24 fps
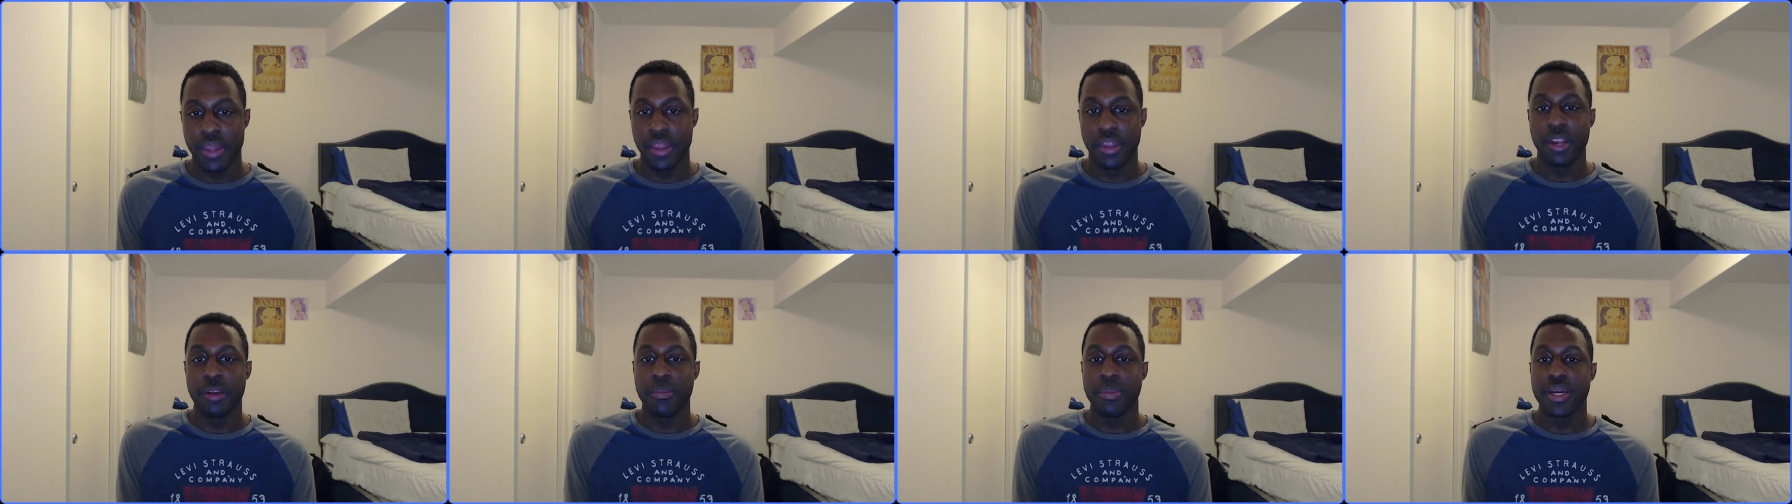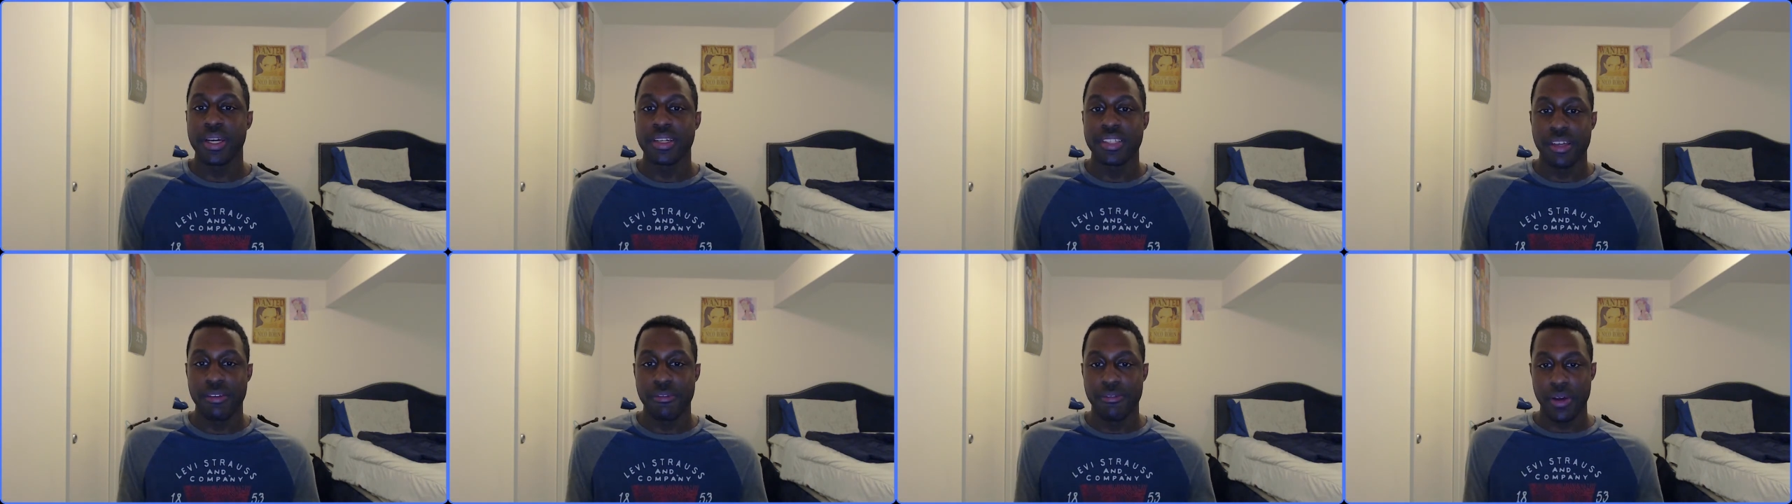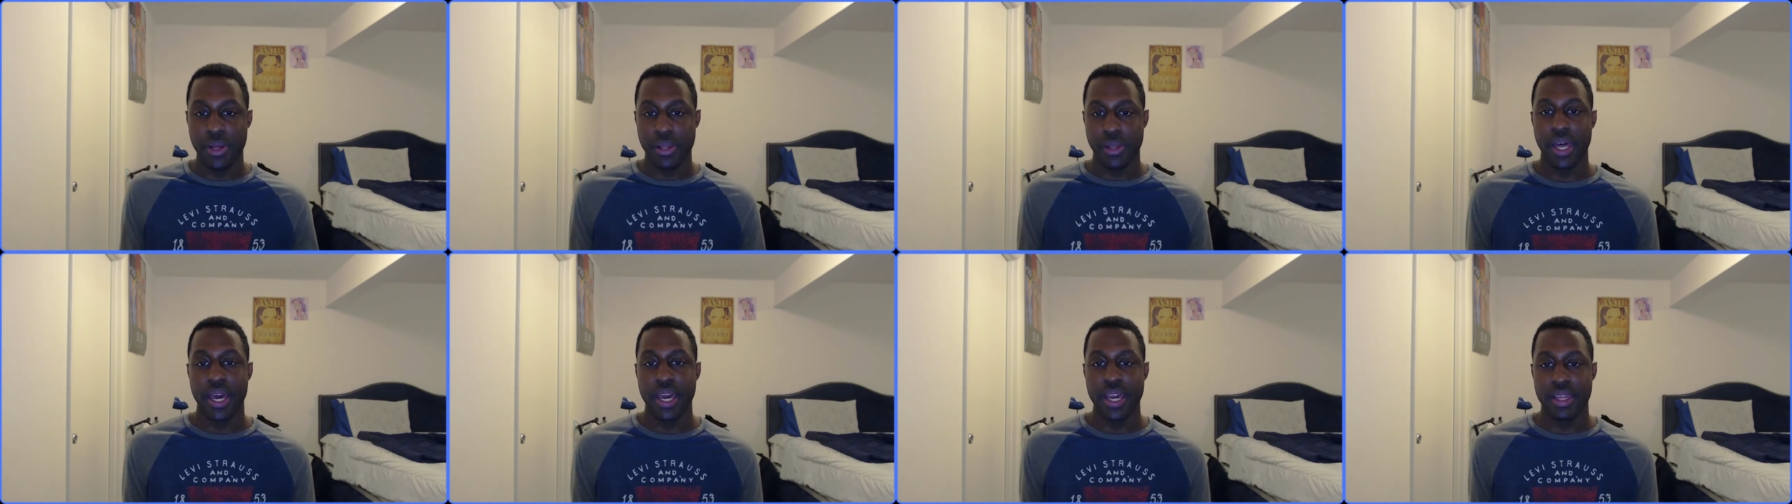They did it because they
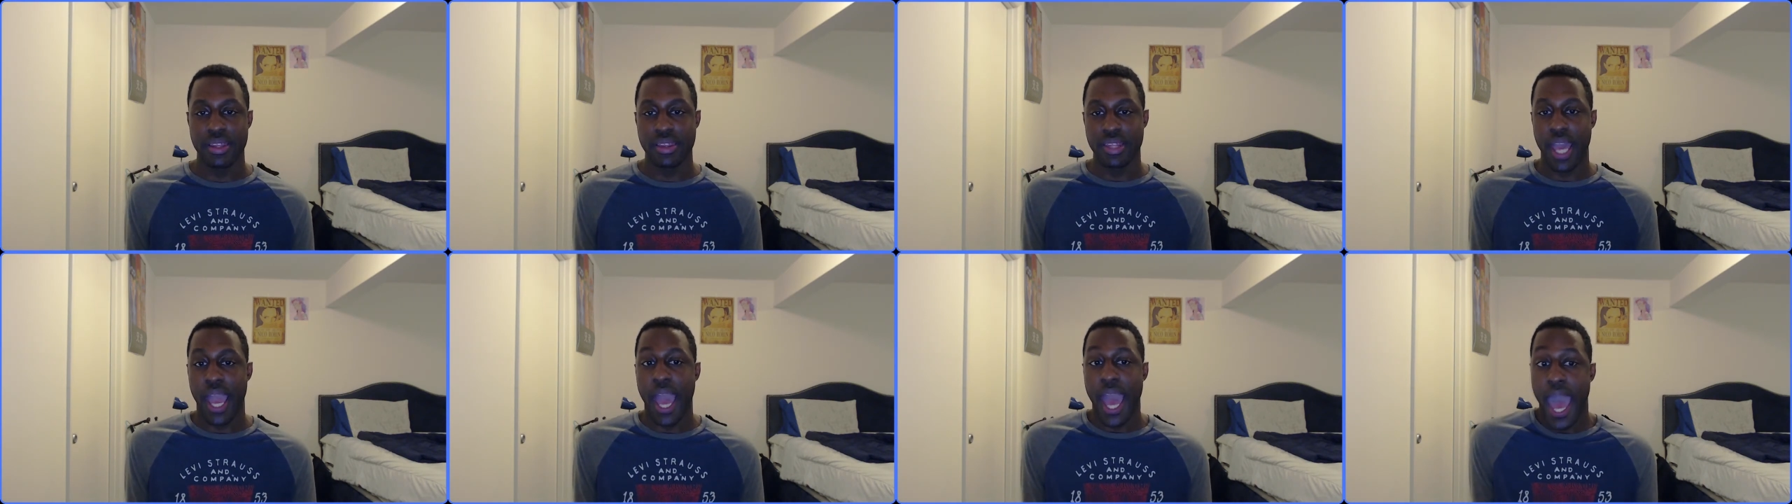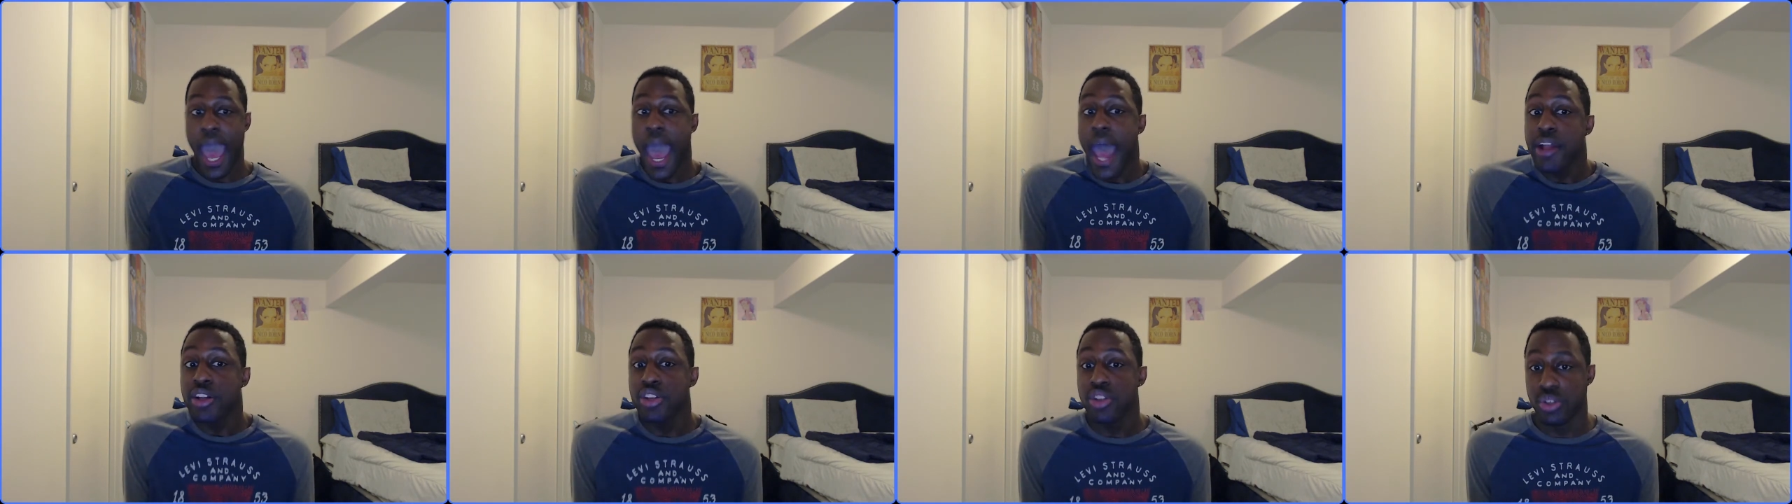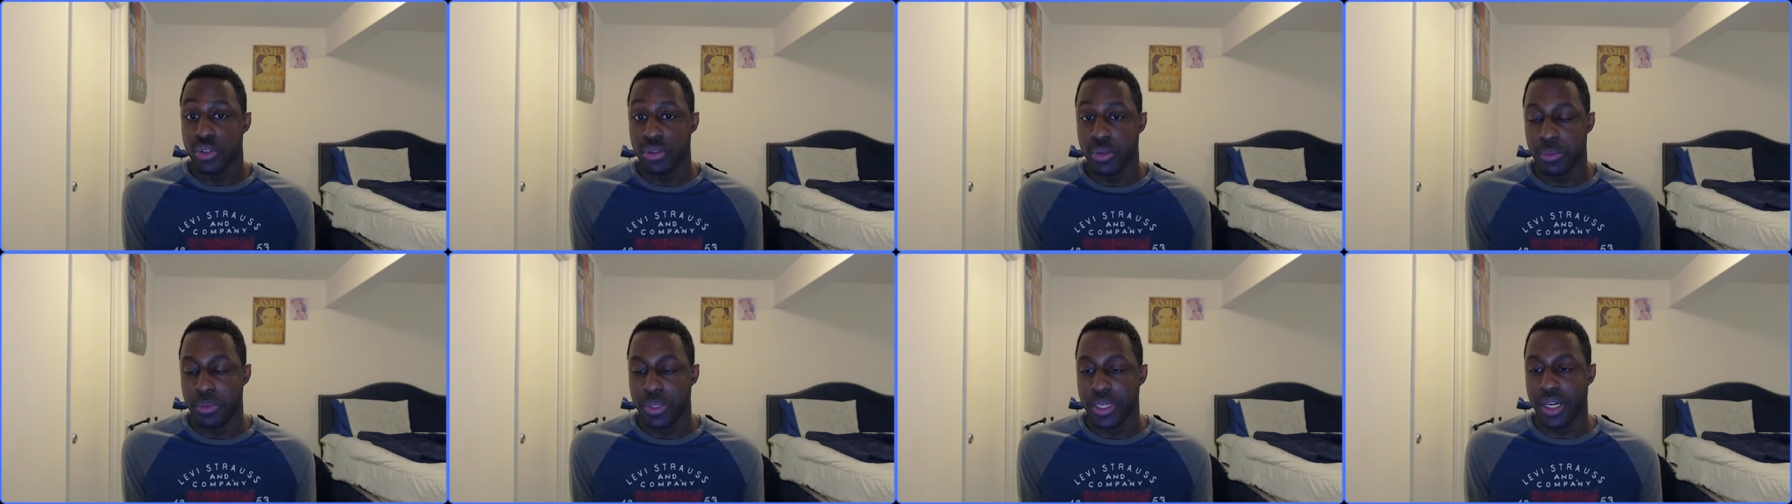felt like they had
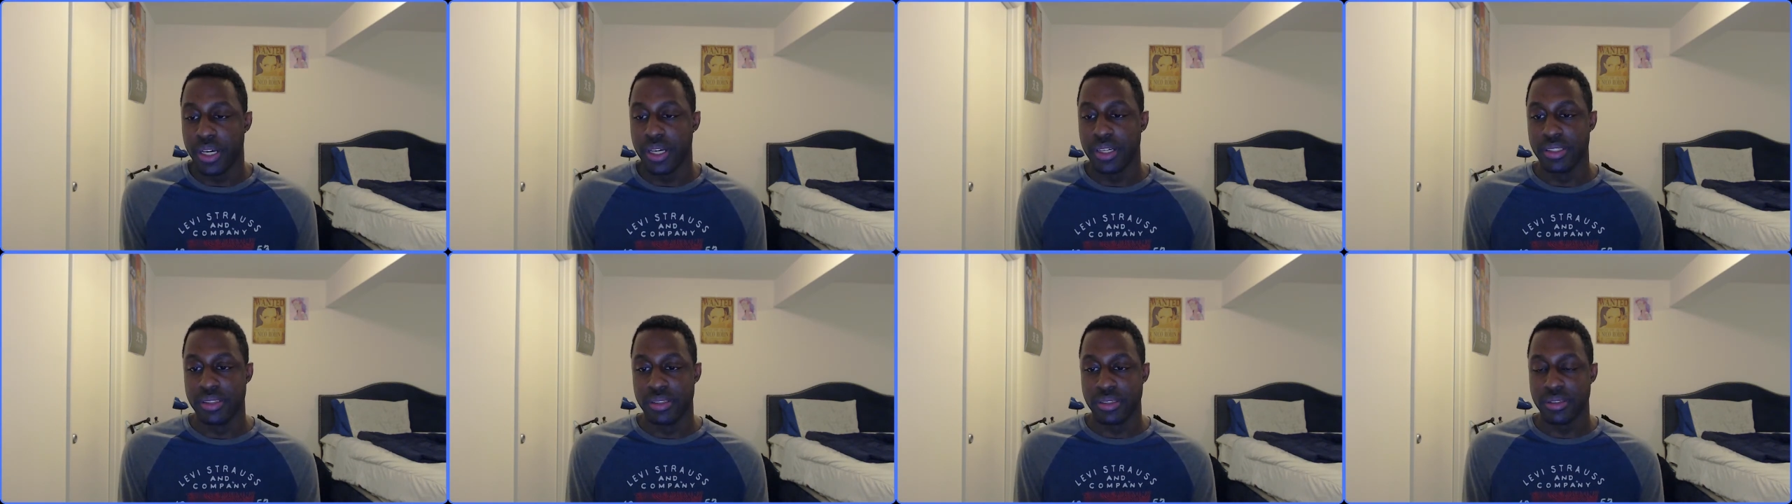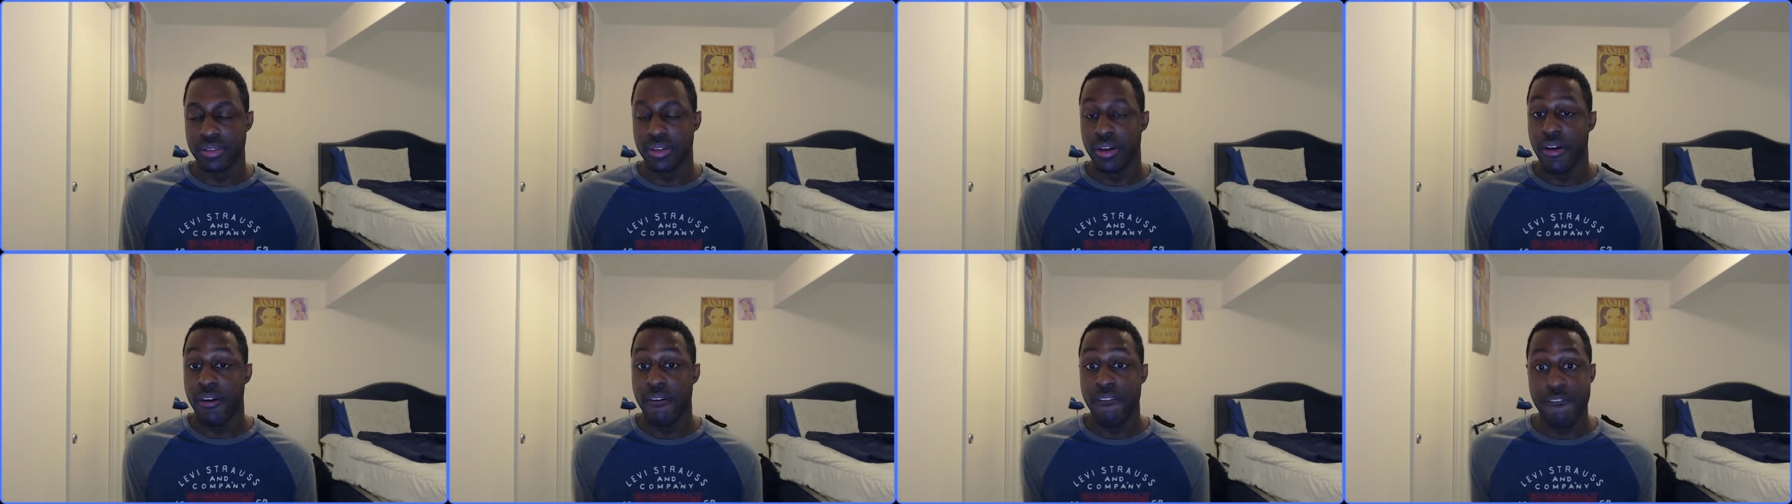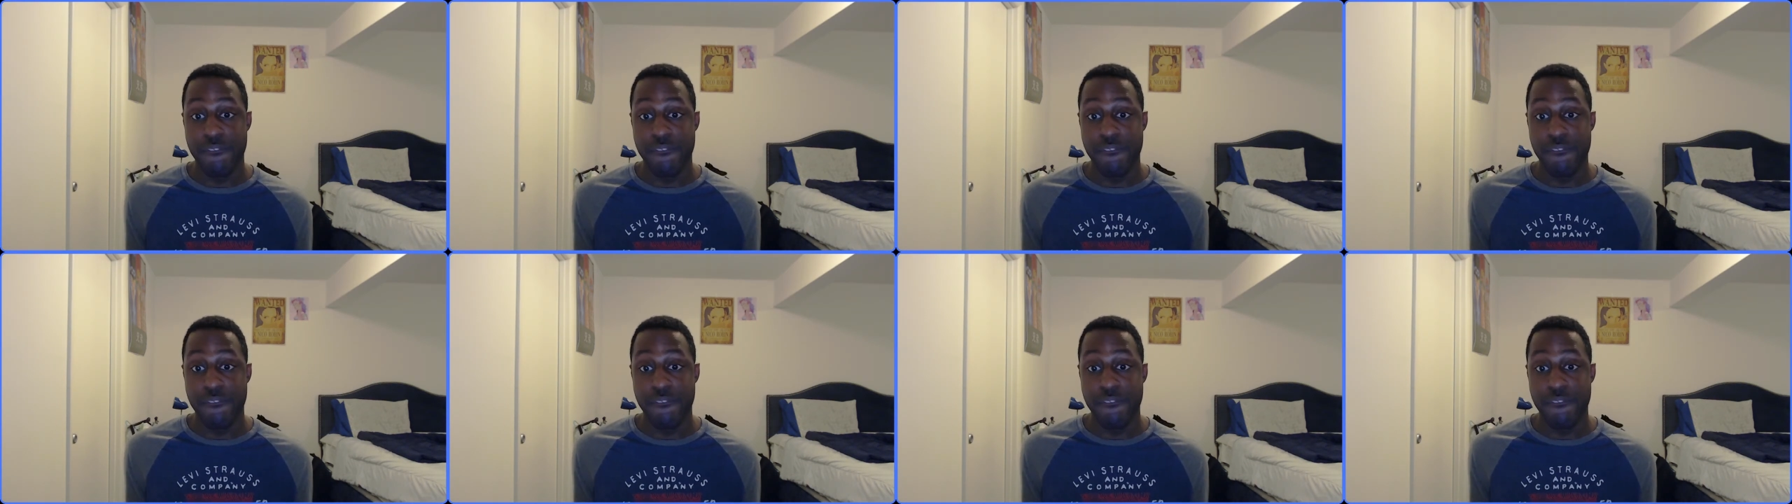to, because